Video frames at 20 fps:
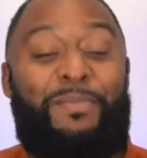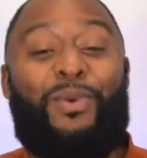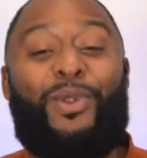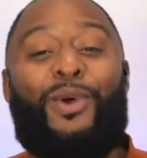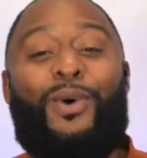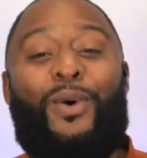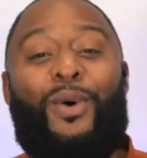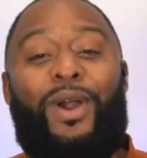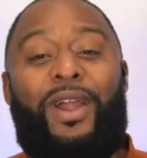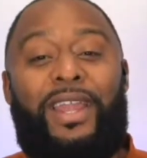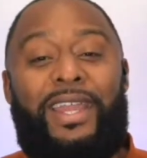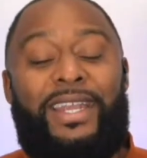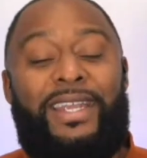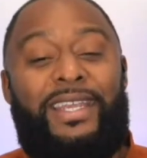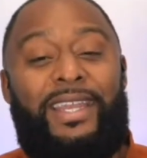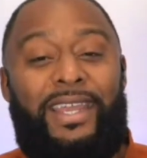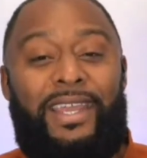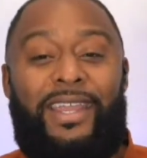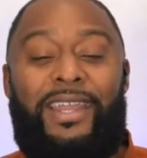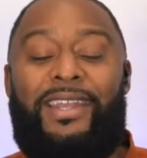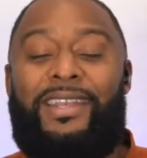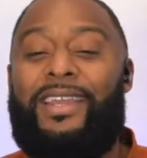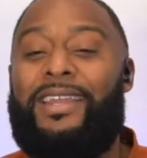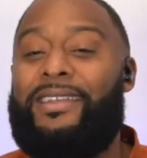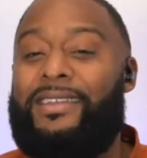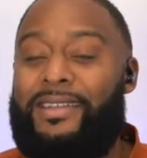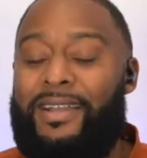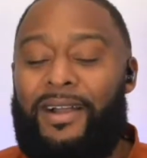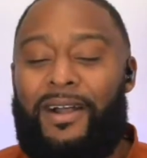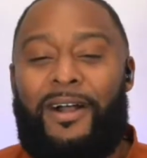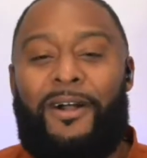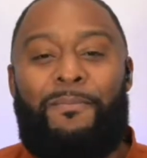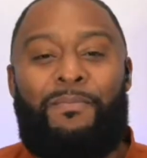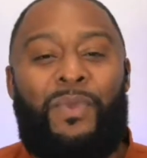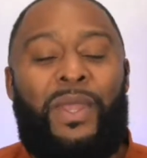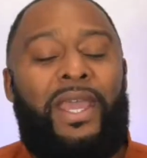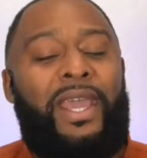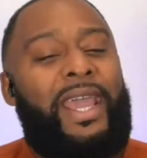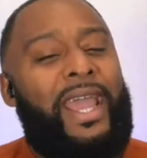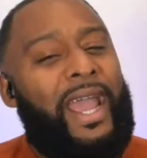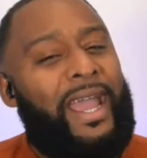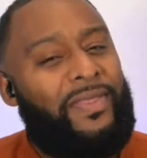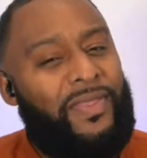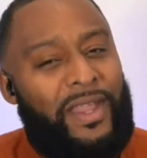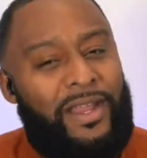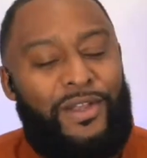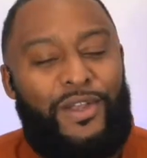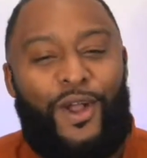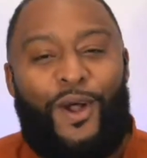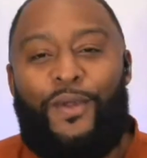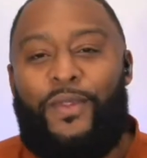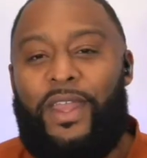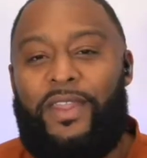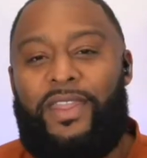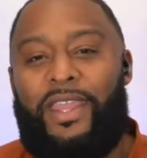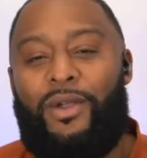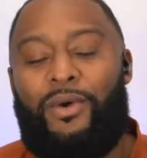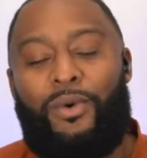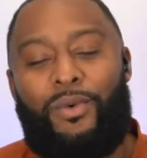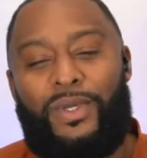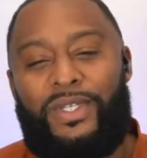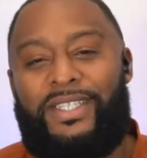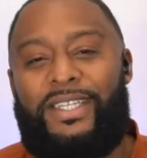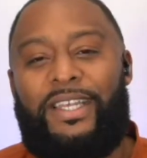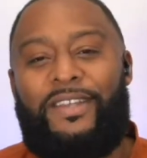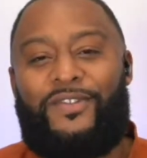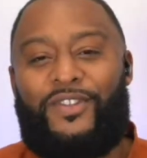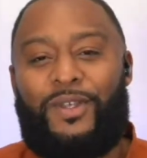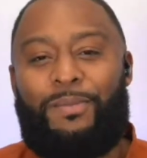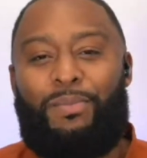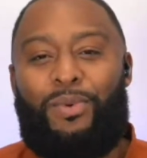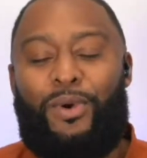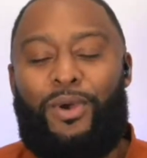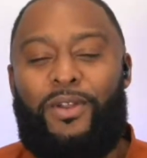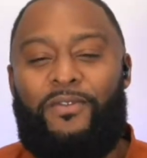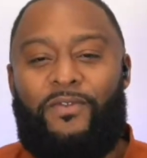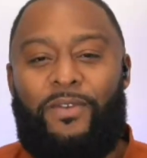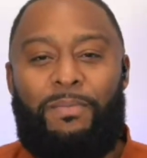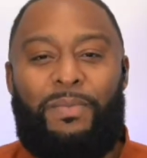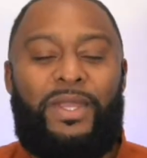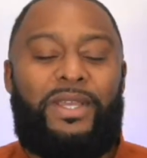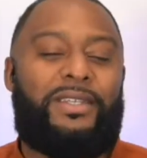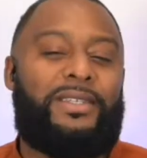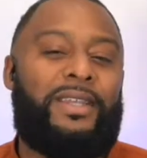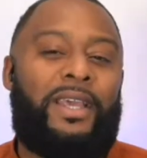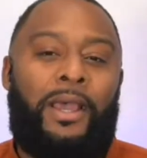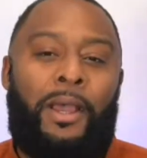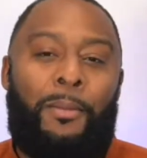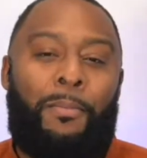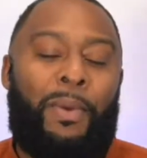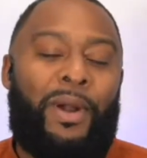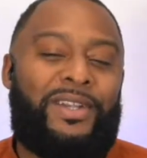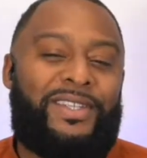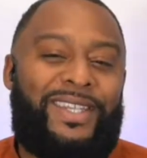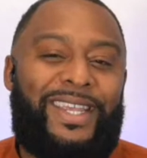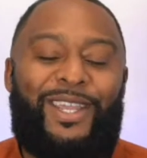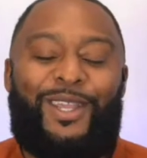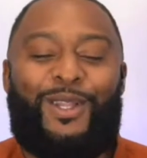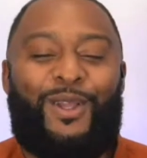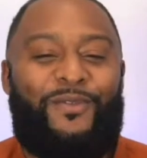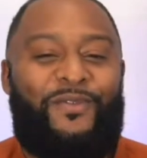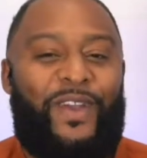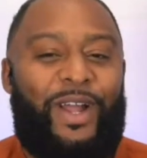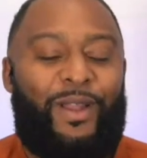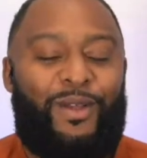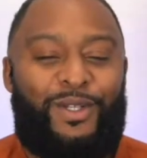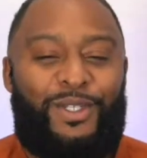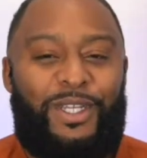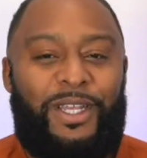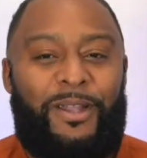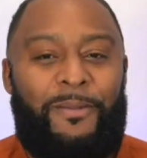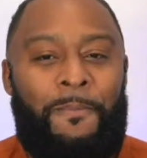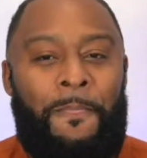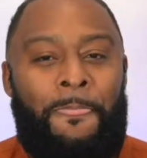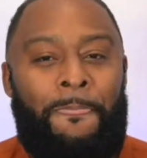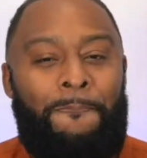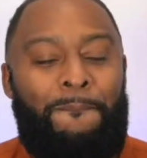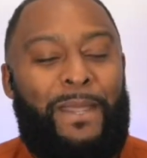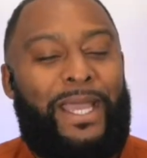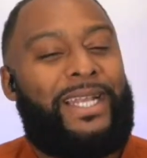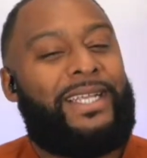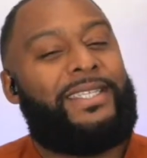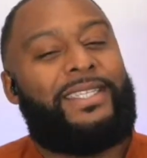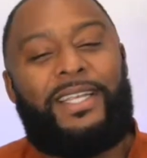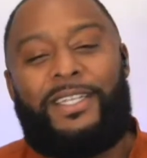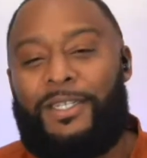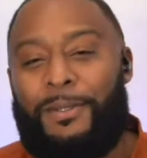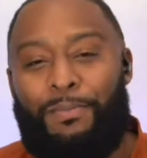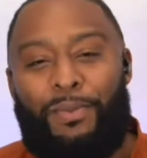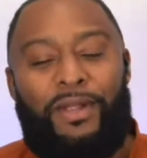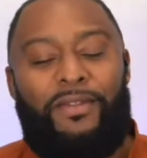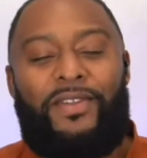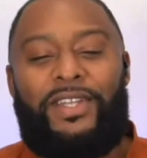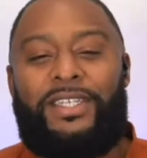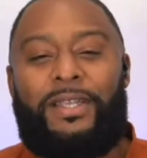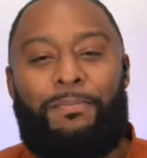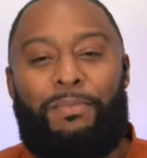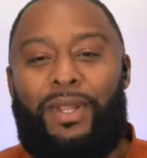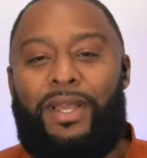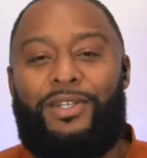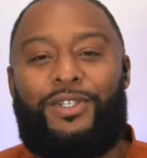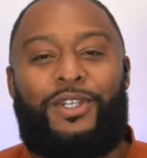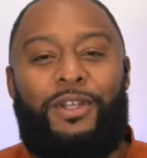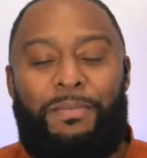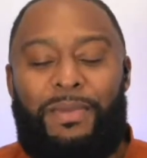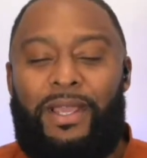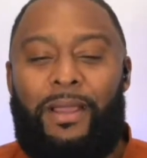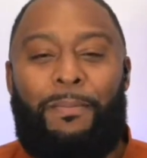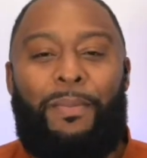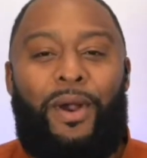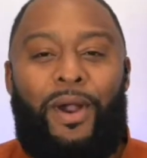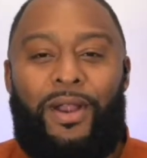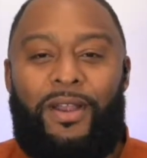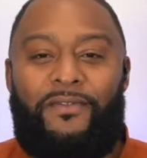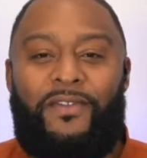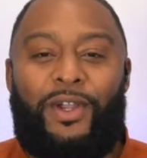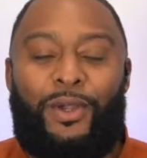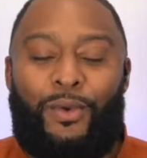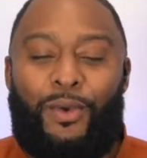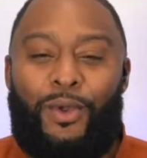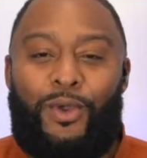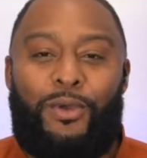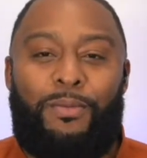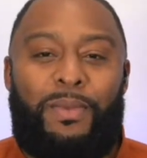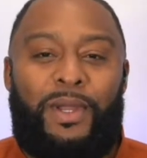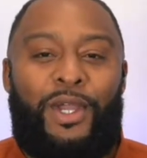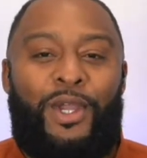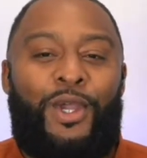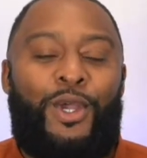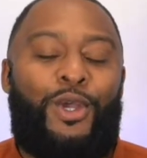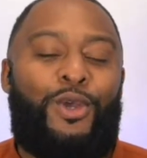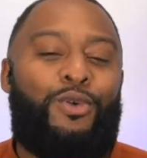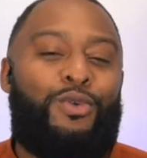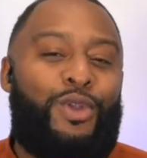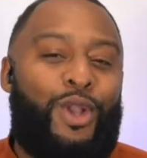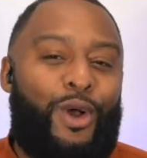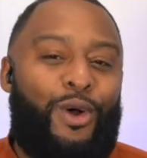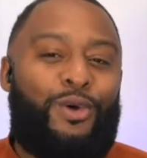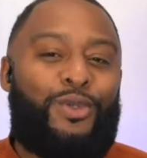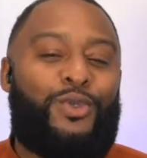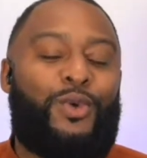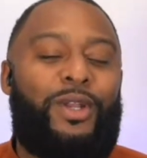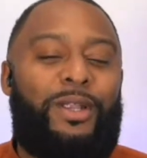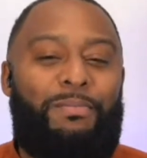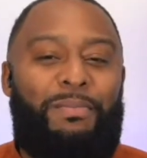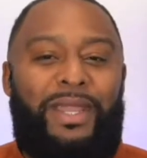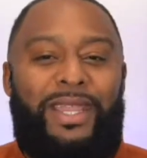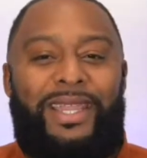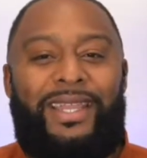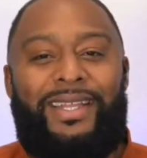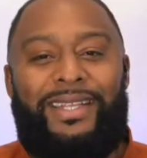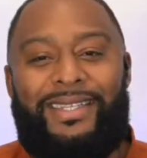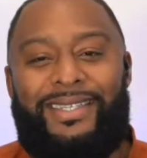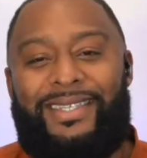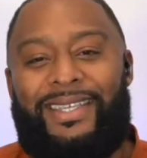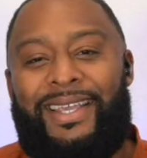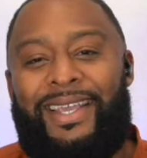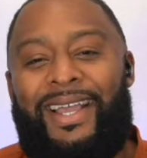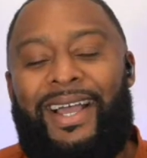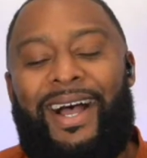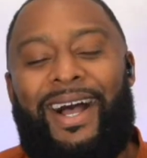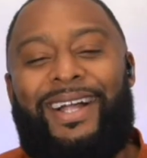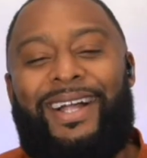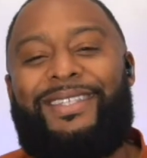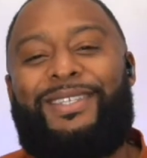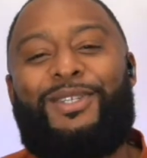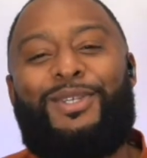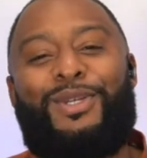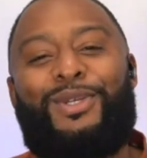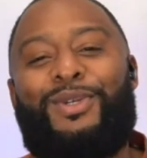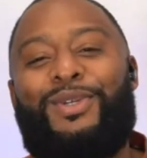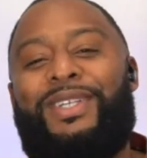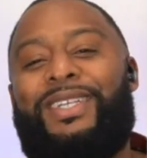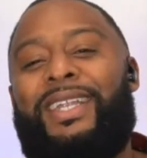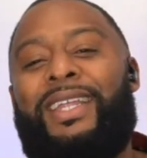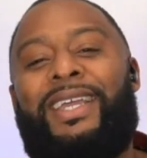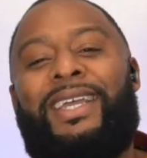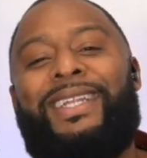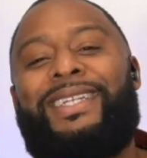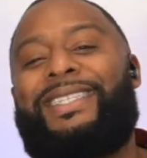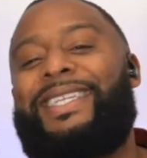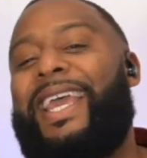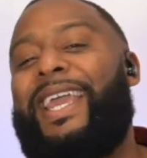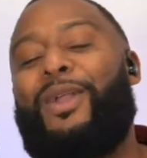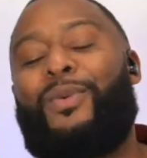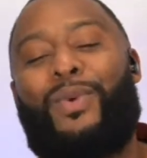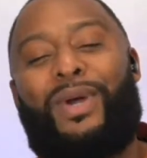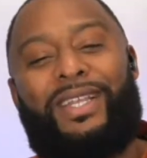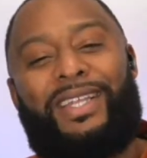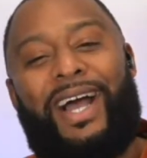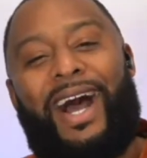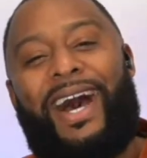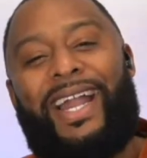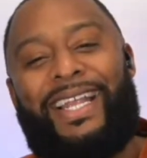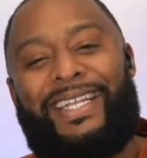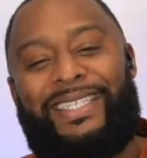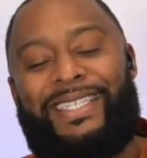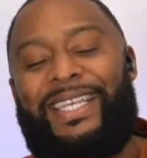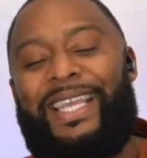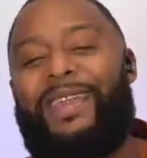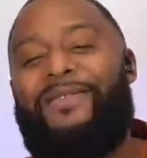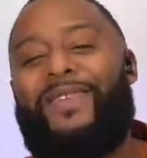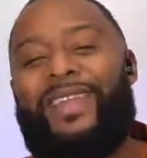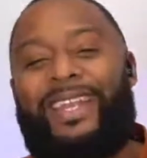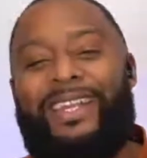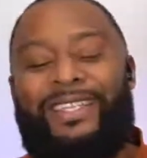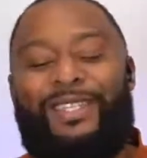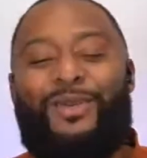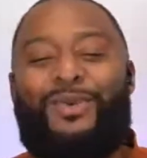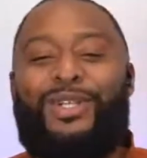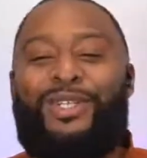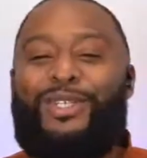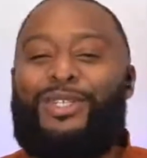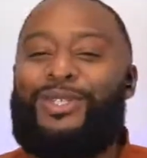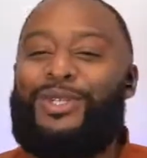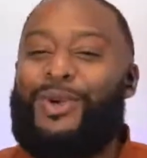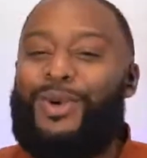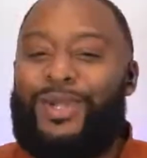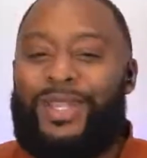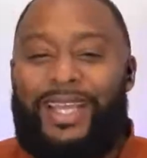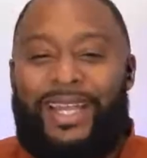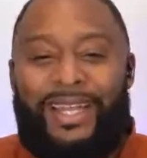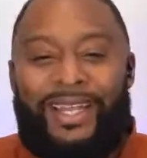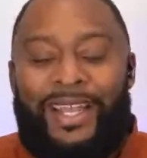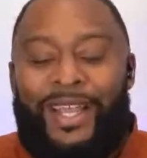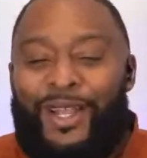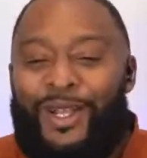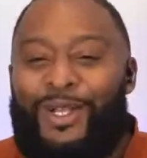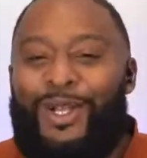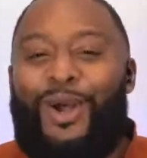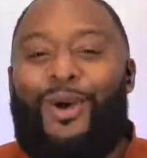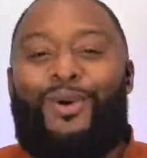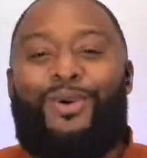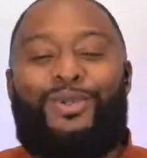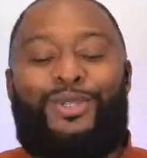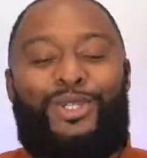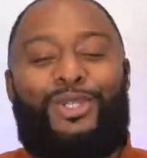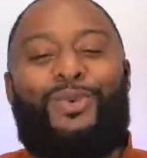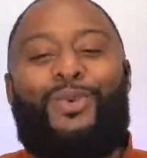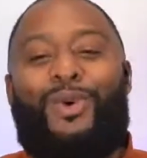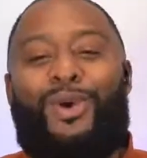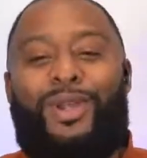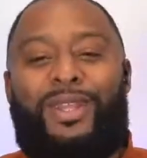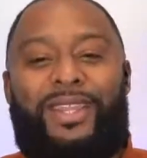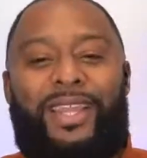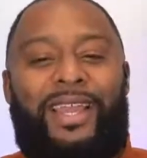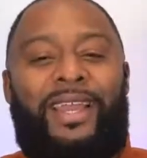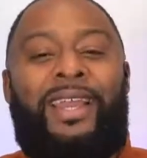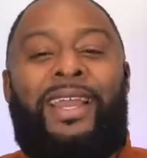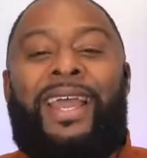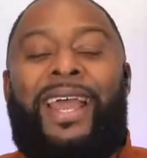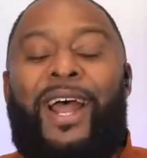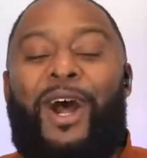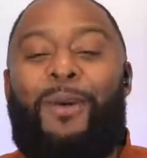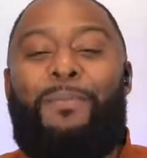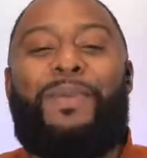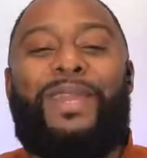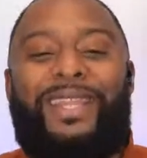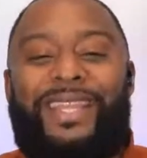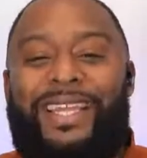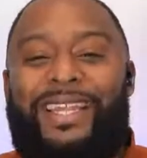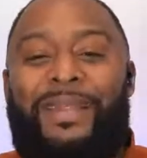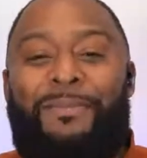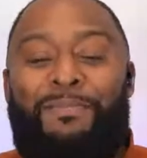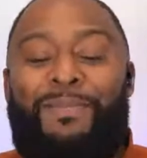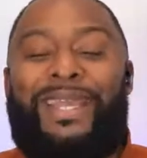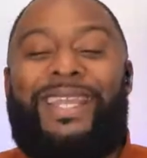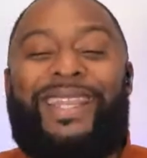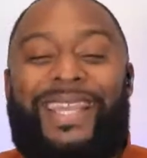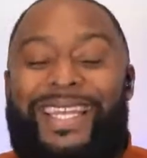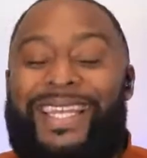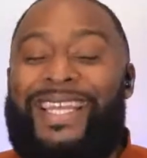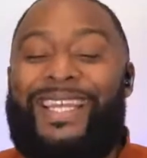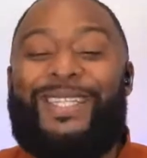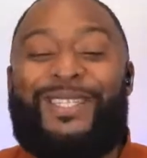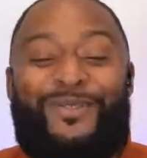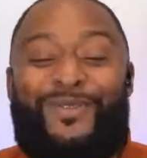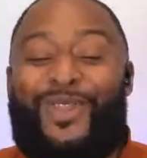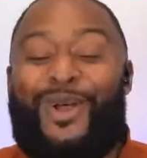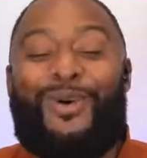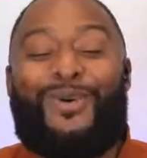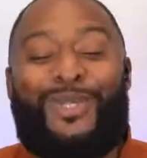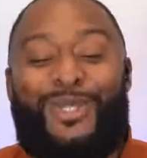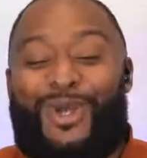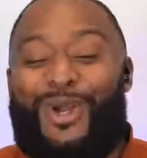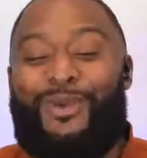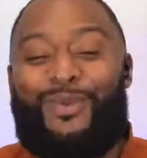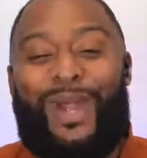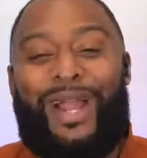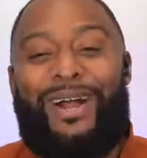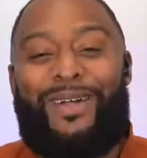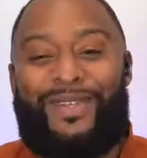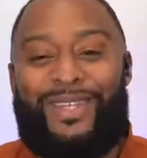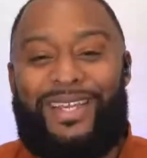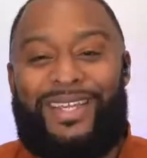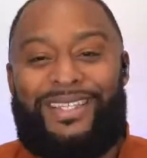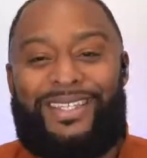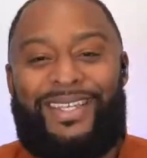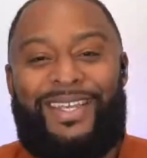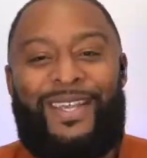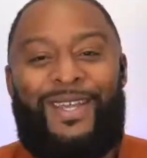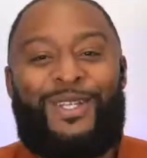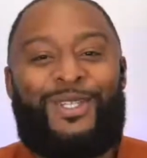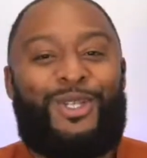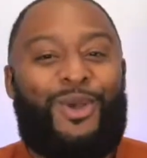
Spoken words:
People who are in need can come, and they know that they will receive support from this particular fellowship. And it's such a privilege and pleasure to be a part of a group who knows what it means to take what God has given and to ensure that it goes toward helping to meet the needs of those around us.